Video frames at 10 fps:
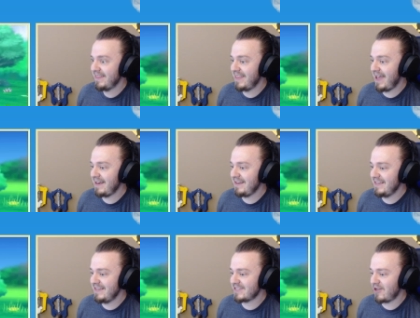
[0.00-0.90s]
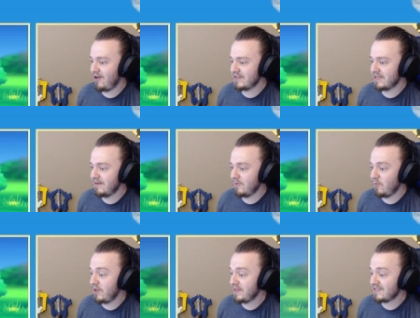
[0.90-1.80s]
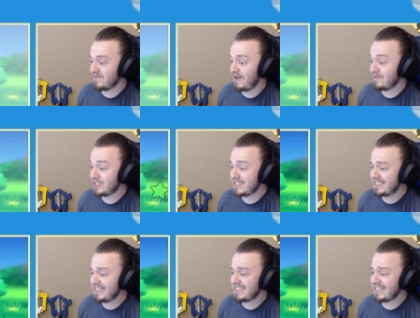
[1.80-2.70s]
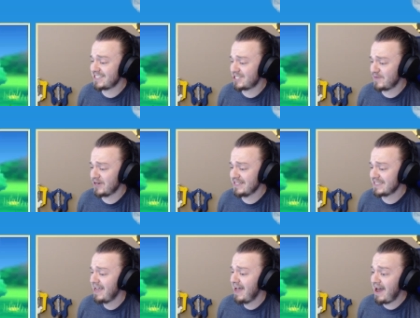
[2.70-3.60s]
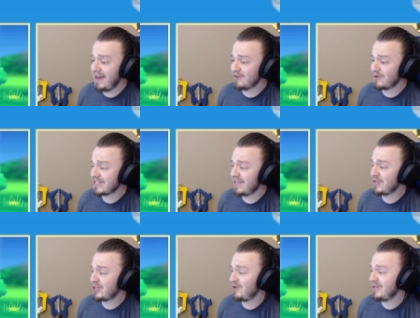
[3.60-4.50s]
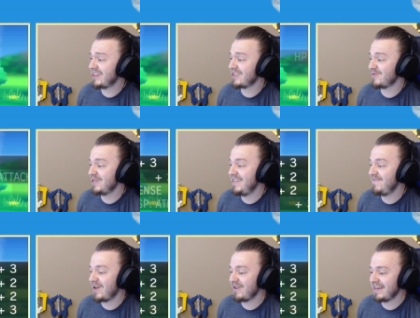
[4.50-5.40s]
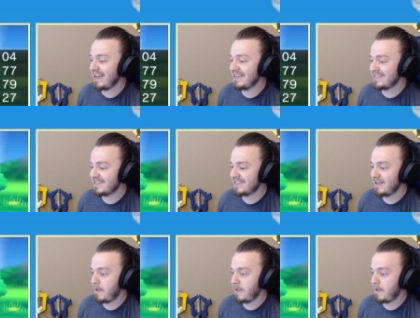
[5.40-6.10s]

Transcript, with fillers: That is awesome. 1,566 experience. Ane gross level 33. Very nice.